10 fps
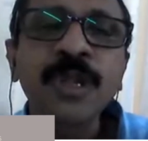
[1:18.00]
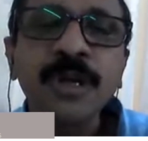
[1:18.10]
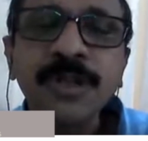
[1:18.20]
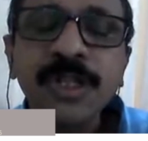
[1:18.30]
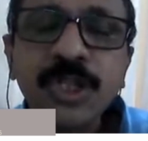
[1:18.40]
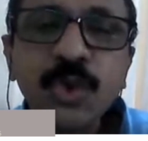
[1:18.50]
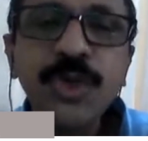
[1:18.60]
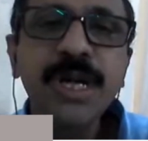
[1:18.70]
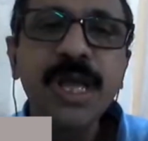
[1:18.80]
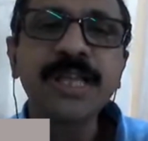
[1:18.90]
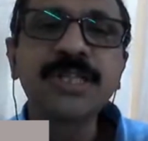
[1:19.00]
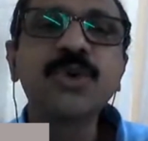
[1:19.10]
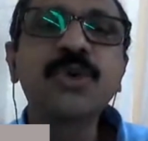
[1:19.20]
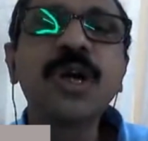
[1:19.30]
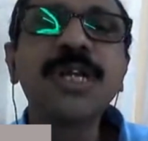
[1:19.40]
the student has to
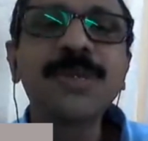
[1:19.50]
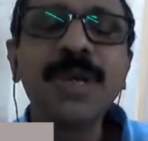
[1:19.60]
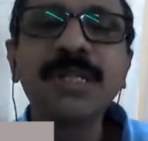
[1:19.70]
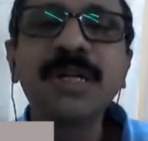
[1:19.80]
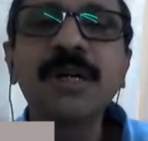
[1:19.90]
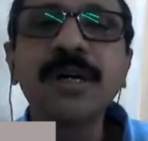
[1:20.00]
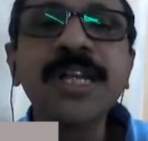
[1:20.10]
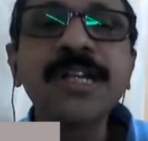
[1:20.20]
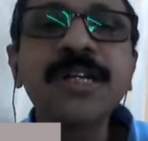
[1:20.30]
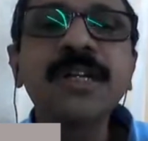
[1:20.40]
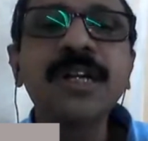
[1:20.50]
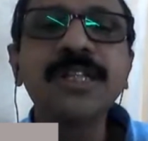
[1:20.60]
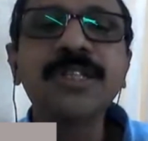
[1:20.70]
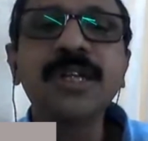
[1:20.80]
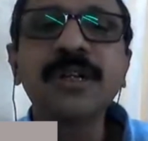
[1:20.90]
cultivate the internal
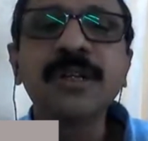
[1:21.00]
engine.